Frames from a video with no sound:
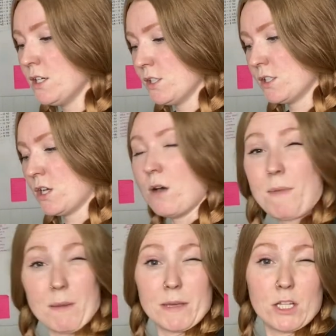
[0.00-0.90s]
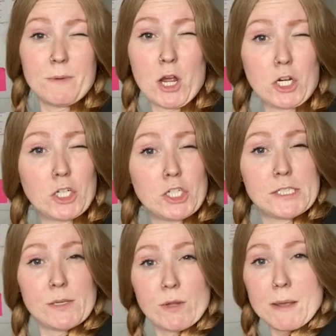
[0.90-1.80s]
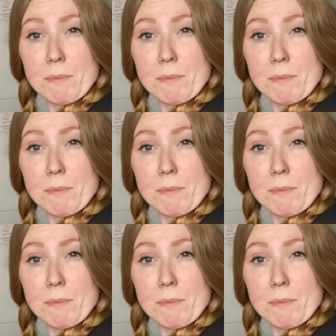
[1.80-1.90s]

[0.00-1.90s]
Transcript: so it might be a little bit harder to see what I'm